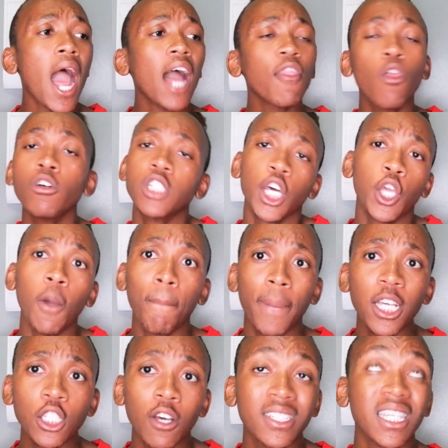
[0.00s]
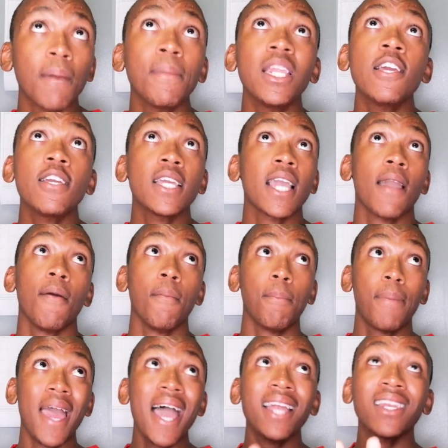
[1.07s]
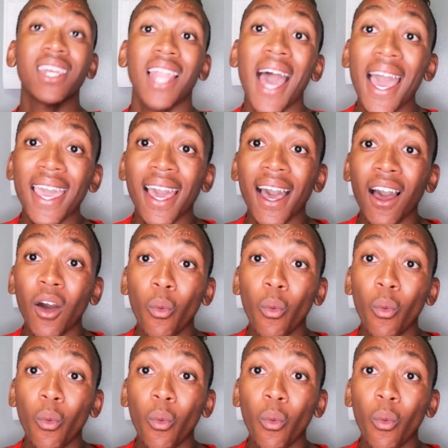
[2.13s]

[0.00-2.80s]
Those are your best songs. Bad Liar